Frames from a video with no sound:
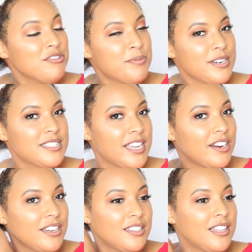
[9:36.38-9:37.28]
pretty
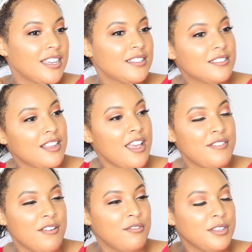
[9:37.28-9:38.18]
scary. Like, I've
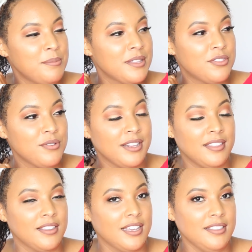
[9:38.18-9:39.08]
never really been through
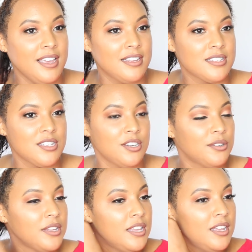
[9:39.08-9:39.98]
anything like that.
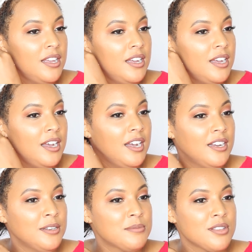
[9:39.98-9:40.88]
So
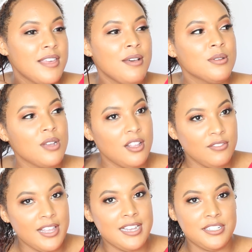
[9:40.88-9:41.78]
so that was all
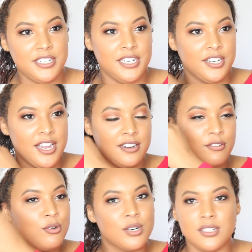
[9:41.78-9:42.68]
of last year. And of
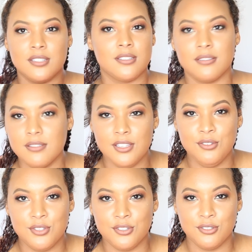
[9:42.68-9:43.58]
course,
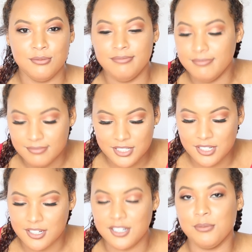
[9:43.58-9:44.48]
YouTube
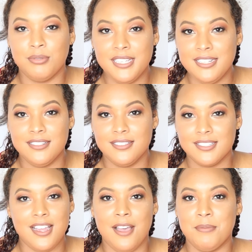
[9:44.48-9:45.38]
took a complete
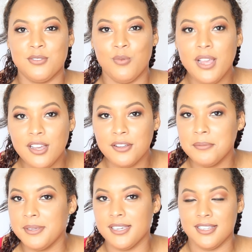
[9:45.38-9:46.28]
stop as well,
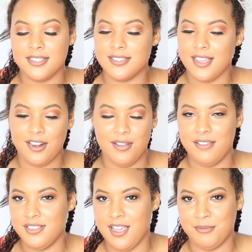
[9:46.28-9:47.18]
because I don't
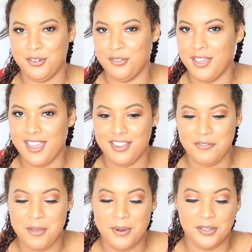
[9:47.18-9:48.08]
have time to do that
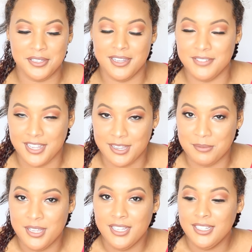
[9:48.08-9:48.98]
if I barely have
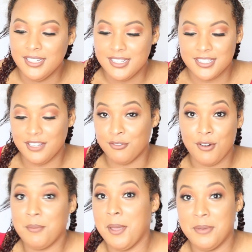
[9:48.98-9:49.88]
time to even
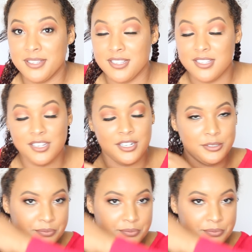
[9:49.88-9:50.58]
run my business, you know.